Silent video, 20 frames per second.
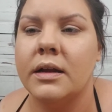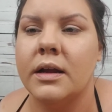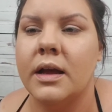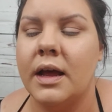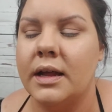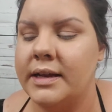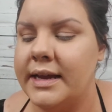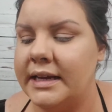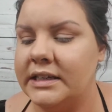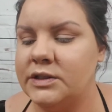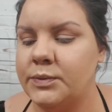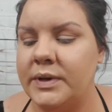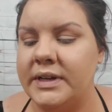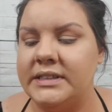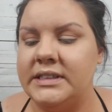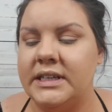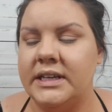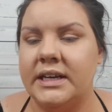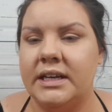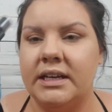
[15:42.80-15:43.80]
Next what I
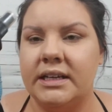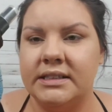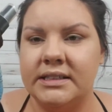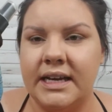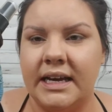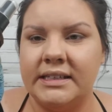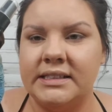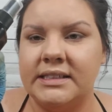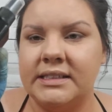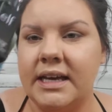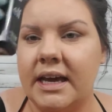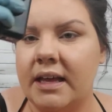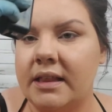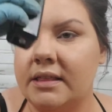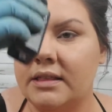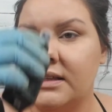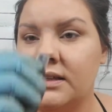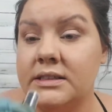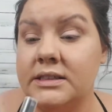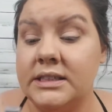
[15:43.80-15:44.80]
did is I set
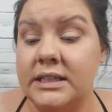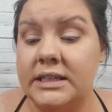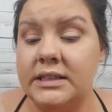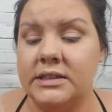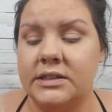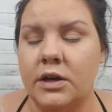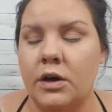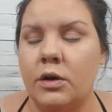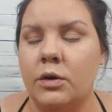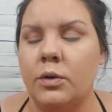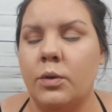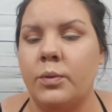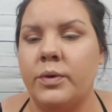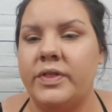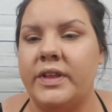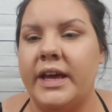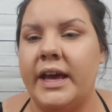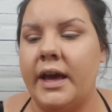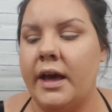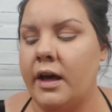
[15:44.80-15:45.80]
the T-zone with
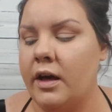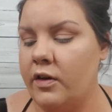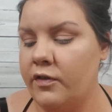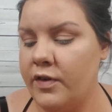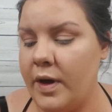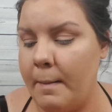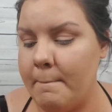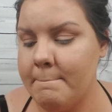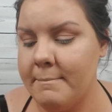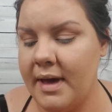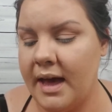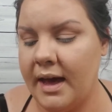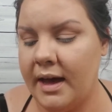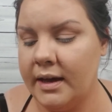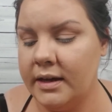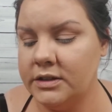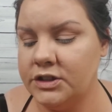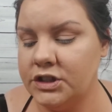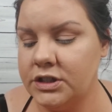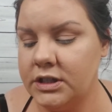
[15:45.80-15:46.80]
the e.l.f.
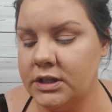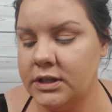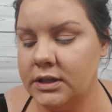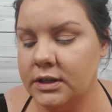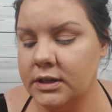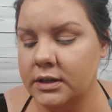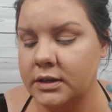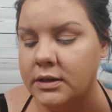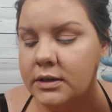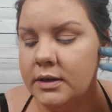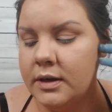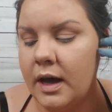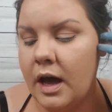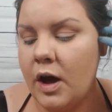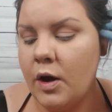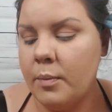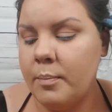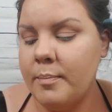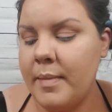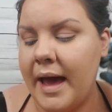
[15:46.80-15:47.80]
Magic,
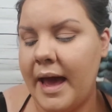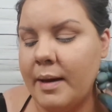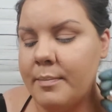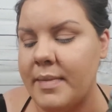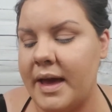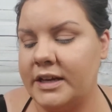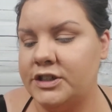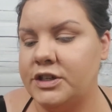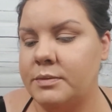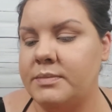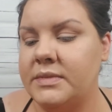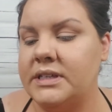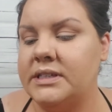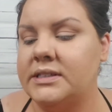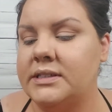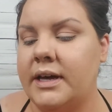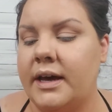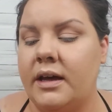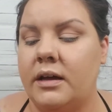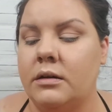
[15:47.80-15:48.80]
Matte Magic Mist
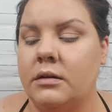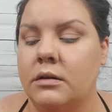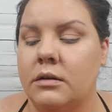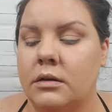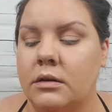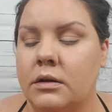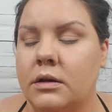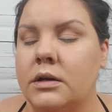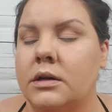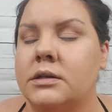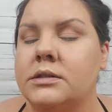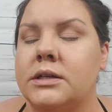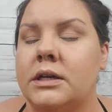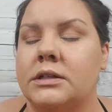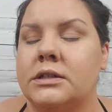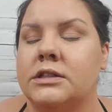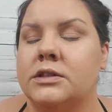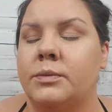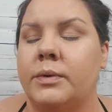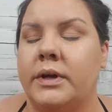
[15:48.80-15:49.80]
Set. So I
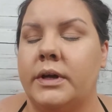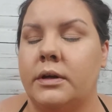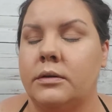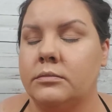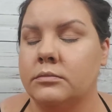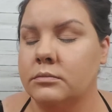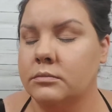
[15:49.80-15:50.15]
just went.